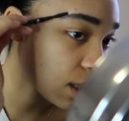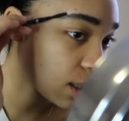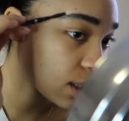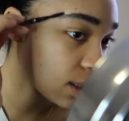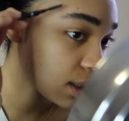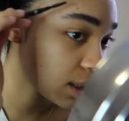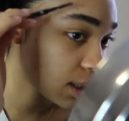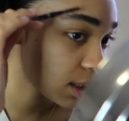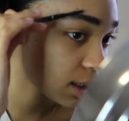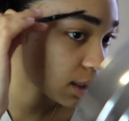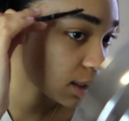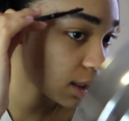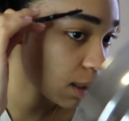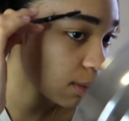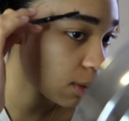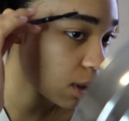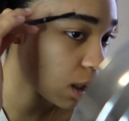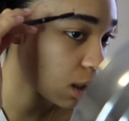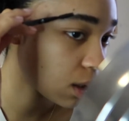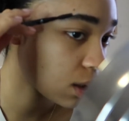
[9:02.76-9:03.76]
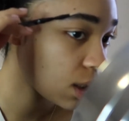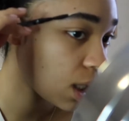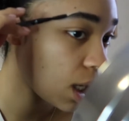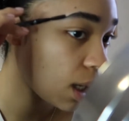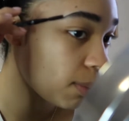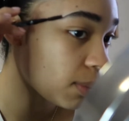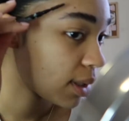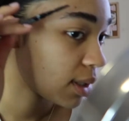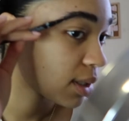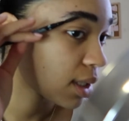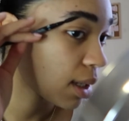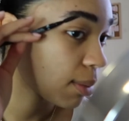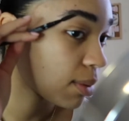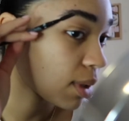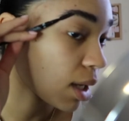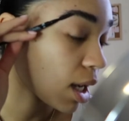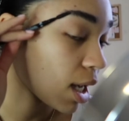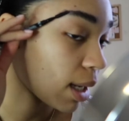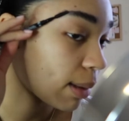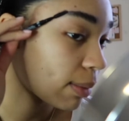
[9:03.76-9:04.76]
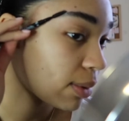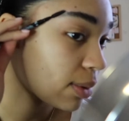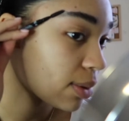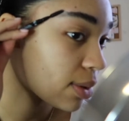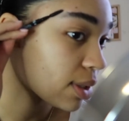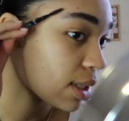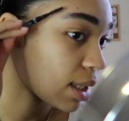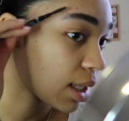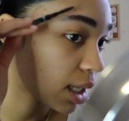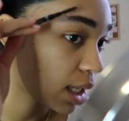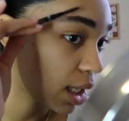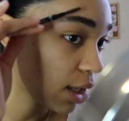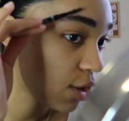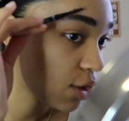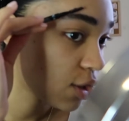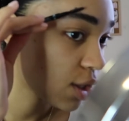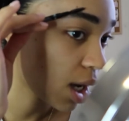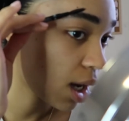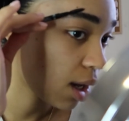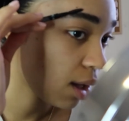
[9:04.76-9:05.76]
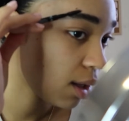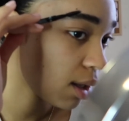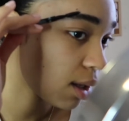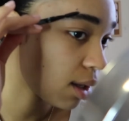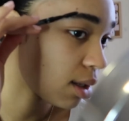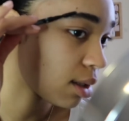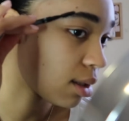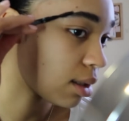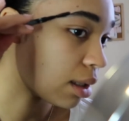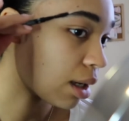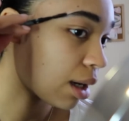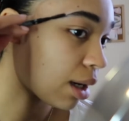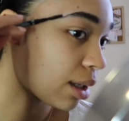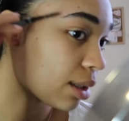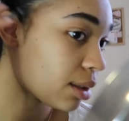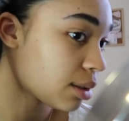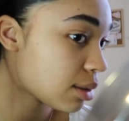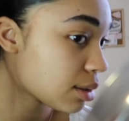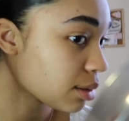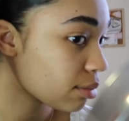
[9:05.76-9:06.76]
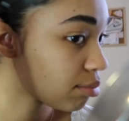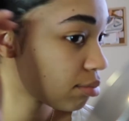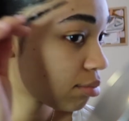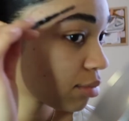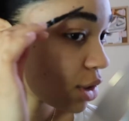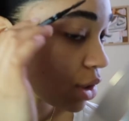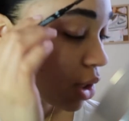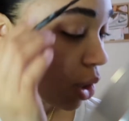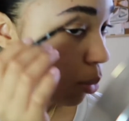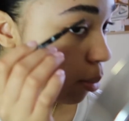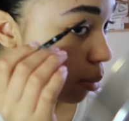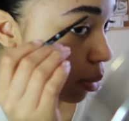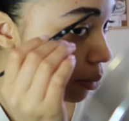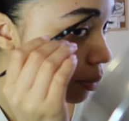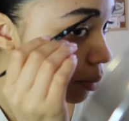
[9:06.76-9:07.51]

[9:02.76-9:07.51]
Honestly, it's the same concept except I'm using a gel and not soap.